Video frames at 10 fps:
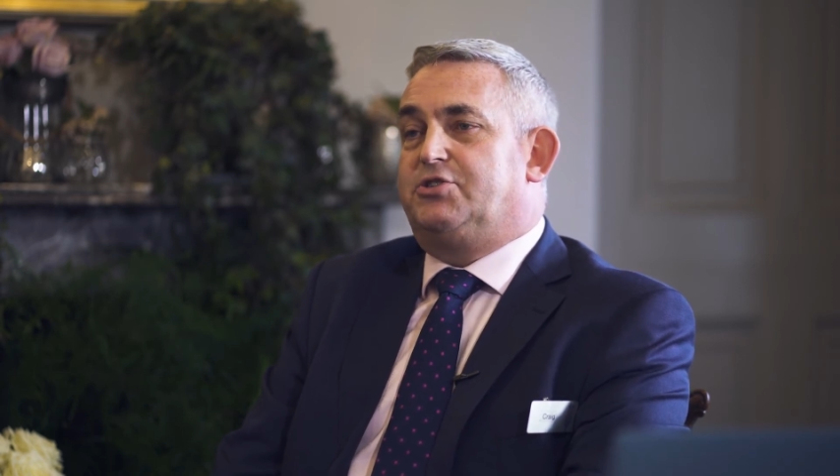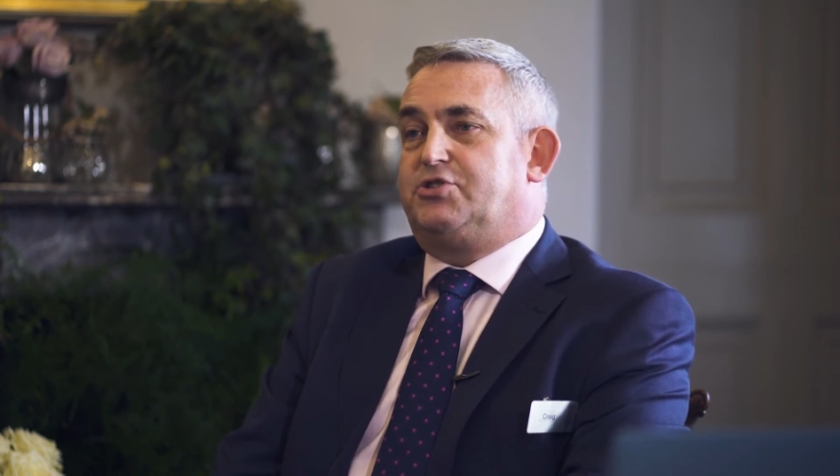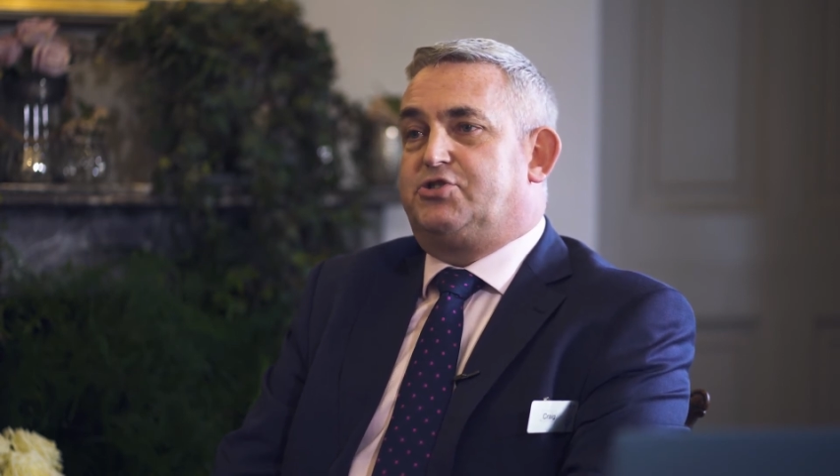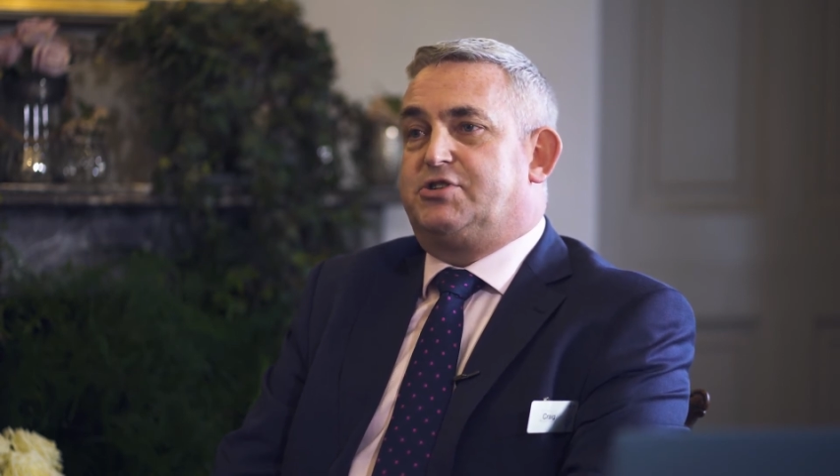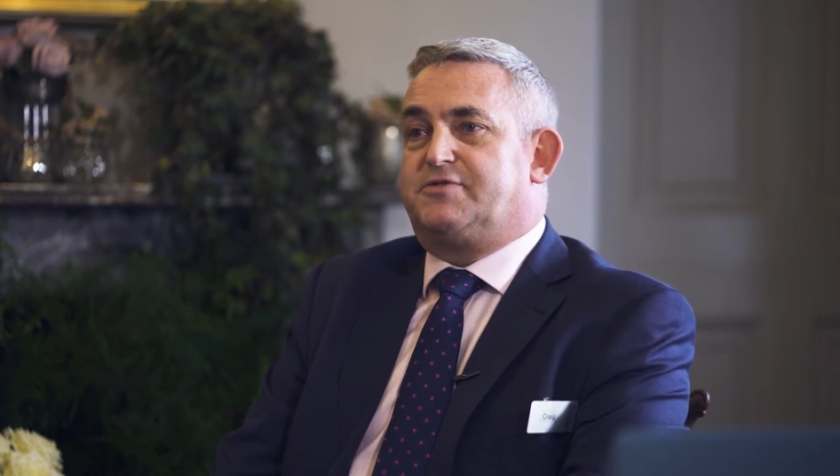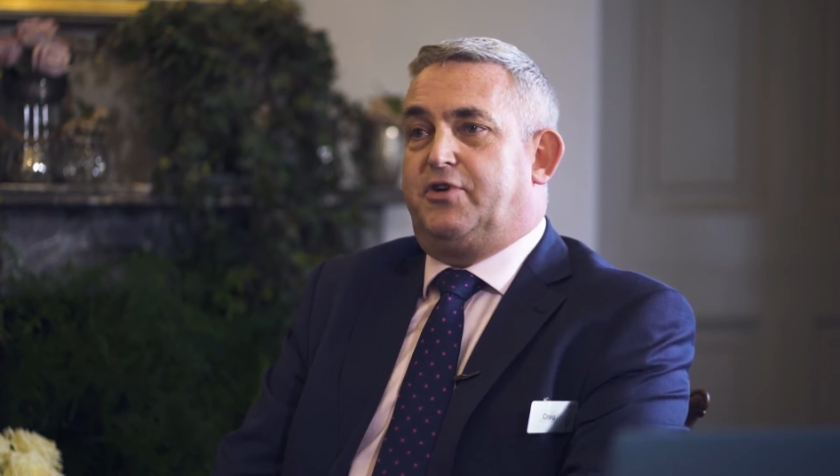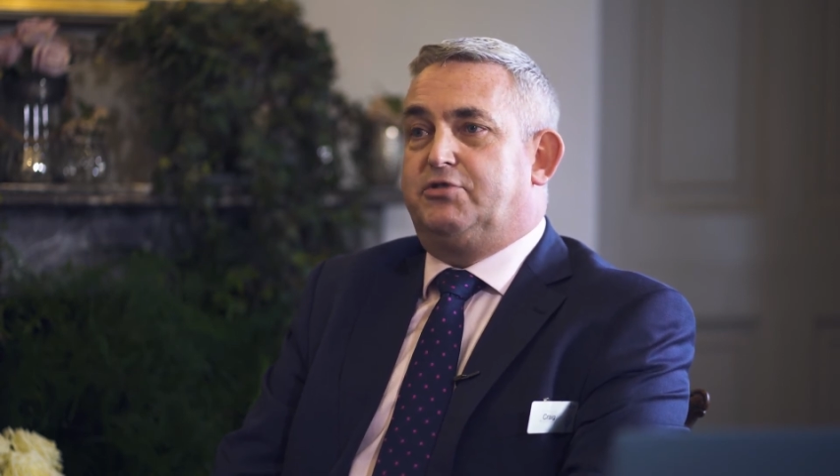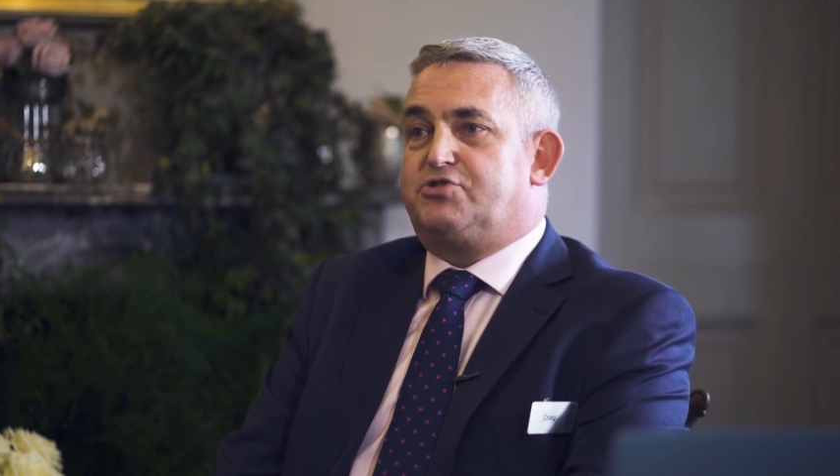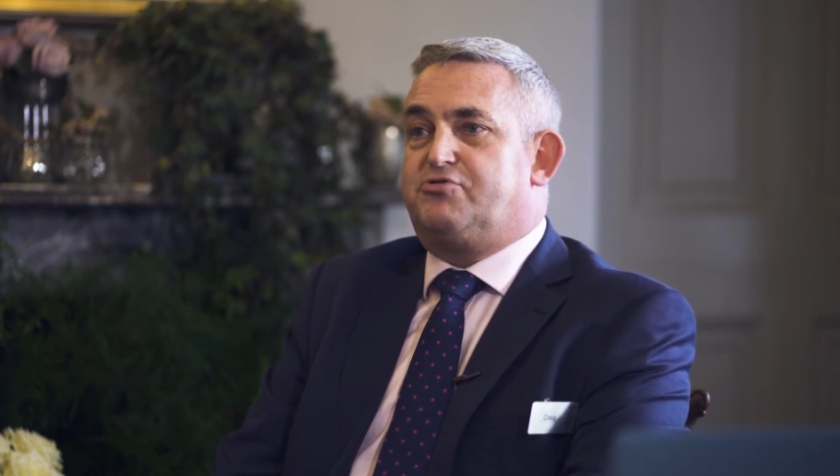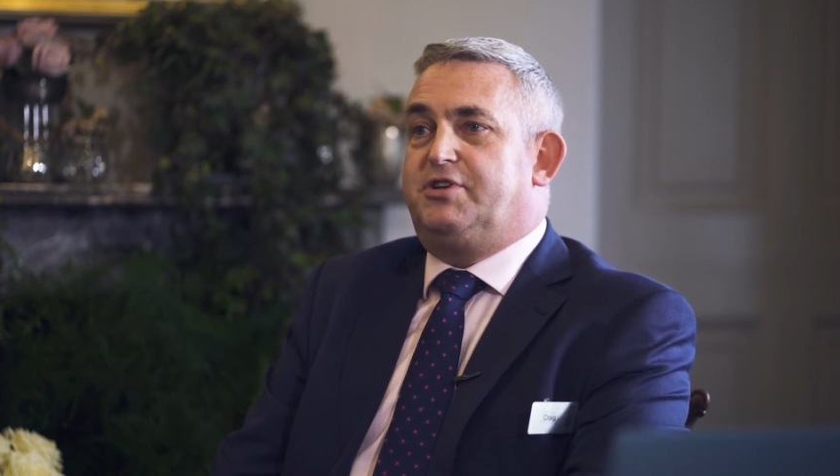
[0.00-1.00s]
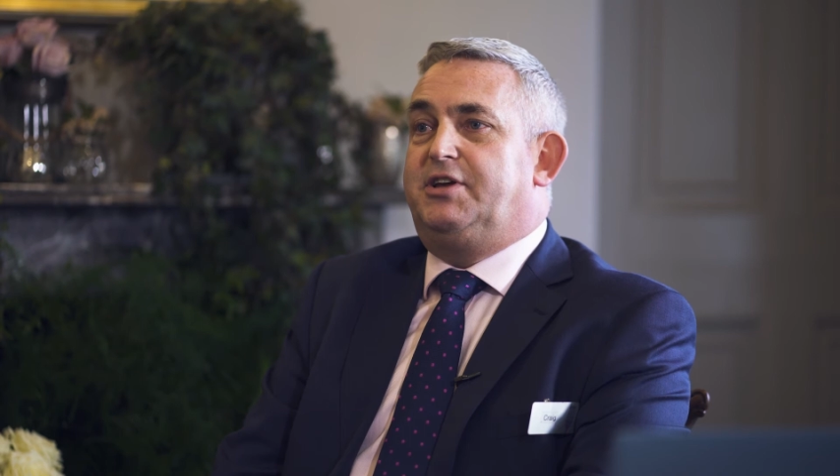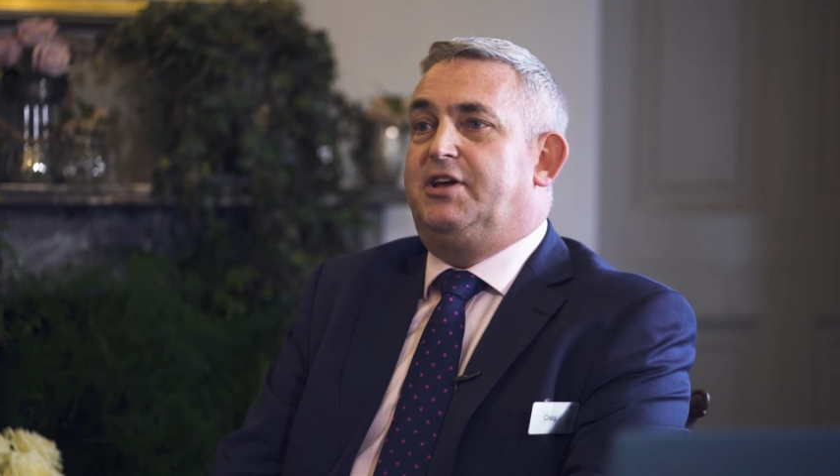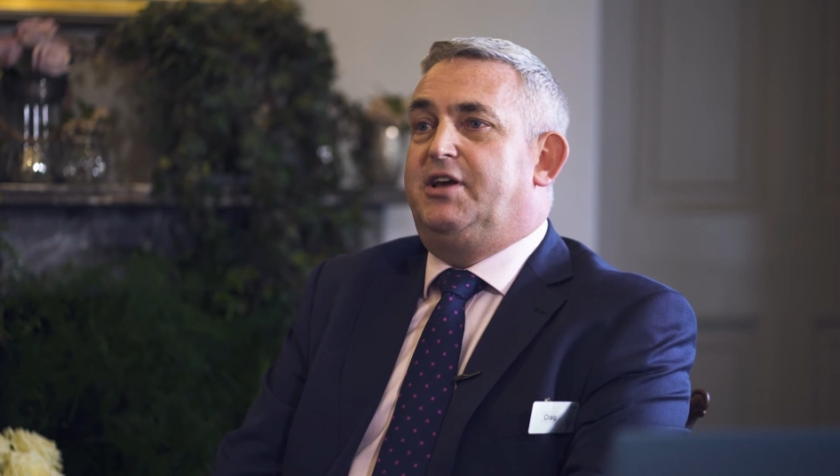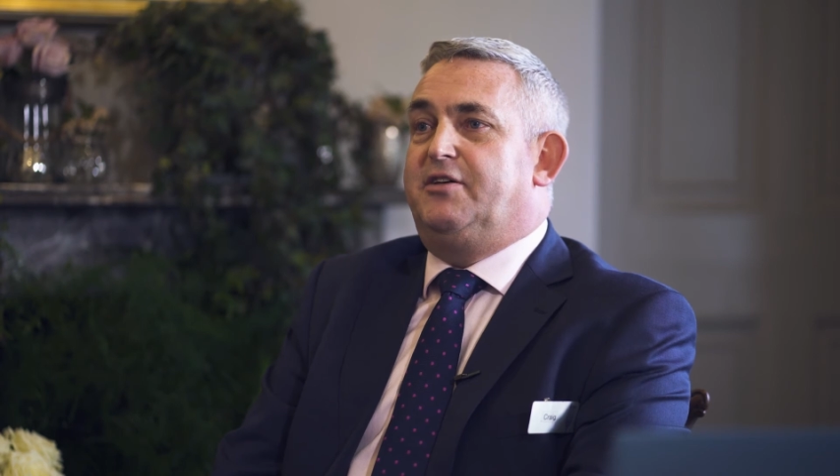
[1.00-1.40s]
such as floristry,